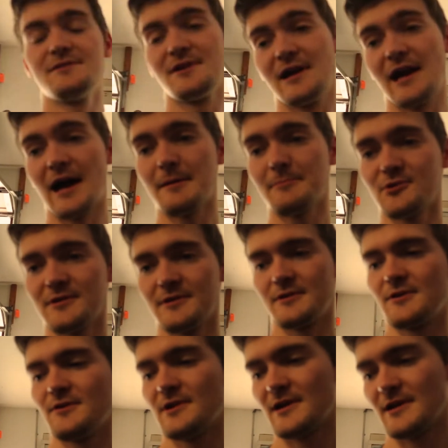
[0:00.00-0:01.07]
So yeah, I'm gonna
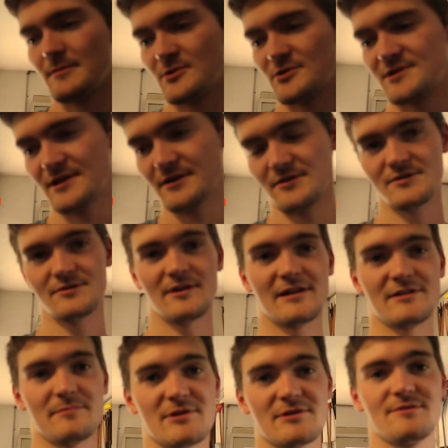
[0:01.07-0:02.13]
go ahead, I'm gonna check the
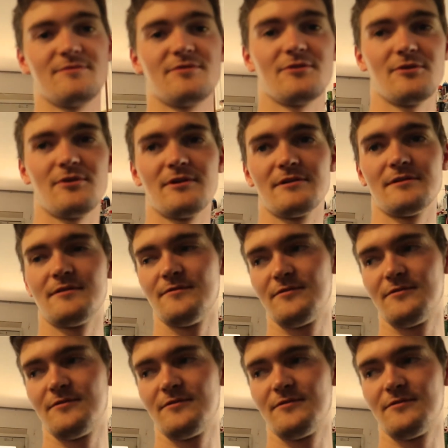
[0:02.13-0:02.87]
transmission fluid,